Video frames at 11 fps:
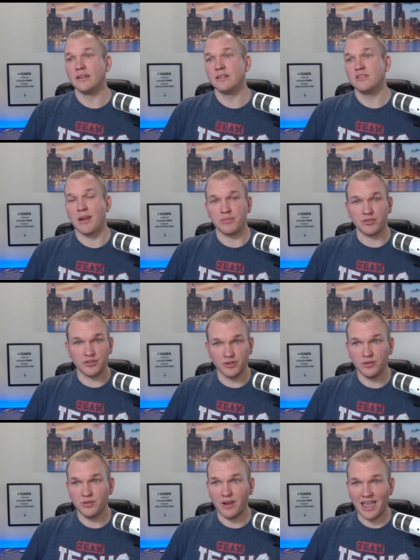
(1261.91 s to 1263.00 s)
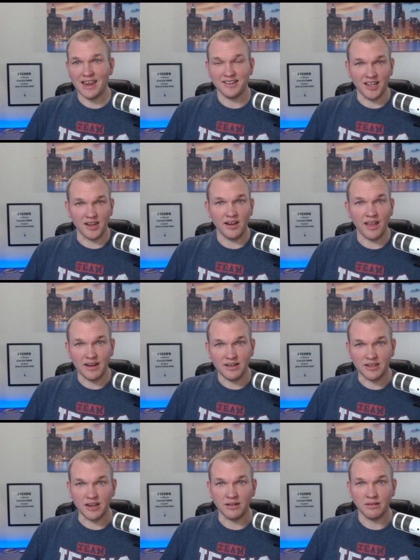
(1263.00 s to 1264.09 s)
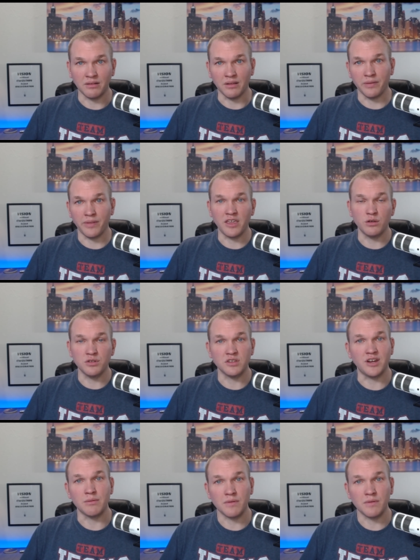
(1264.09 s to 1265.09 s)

chapter 2, 8, 10, and 19, they use the name of